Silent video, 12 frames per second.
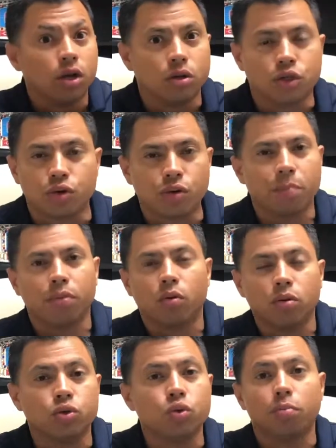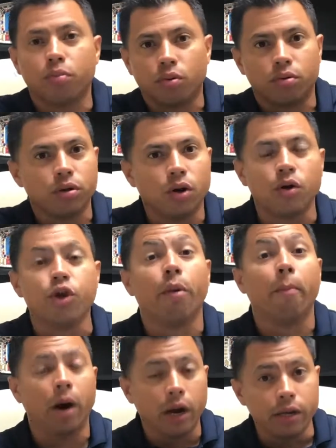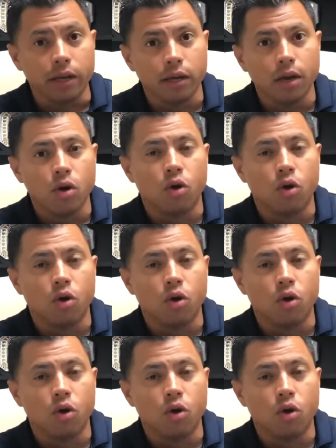triple, quadruple, your money